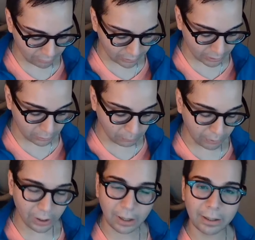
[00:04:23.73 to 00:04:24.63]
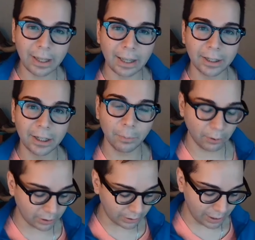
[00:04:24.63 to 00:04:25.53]
like you bring a lot of zest to this
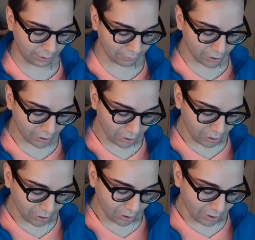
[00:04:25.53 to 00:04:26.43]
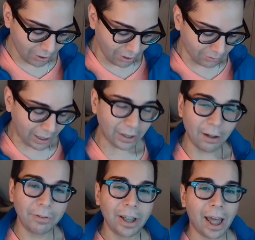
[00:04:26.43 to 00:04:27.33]
person's life. They
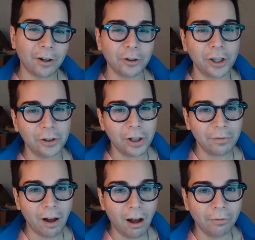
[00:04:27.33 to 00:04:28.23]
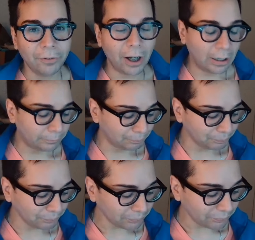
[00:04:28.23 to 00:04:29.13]
love the energy you give off.
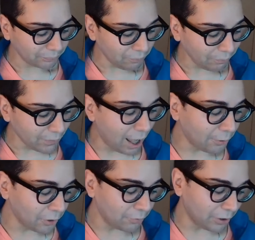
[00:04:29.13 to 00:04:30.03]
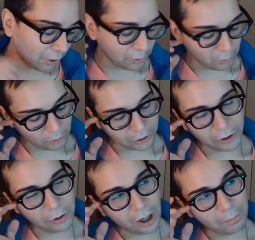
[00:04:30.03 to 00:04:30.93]
I don't know if they're cool as a
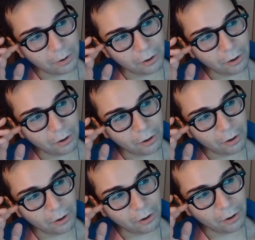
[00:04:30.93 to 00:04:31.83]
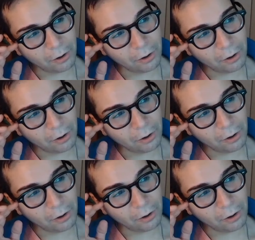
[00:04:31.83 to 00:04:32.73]
cucumber or very solid and
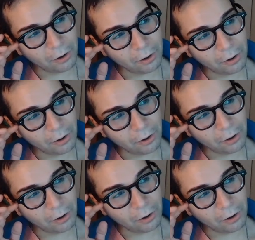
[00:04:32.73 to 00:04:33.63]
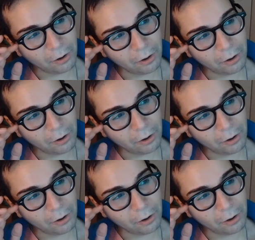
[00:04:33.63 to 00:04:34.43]
grounded. I'm not sure, but they love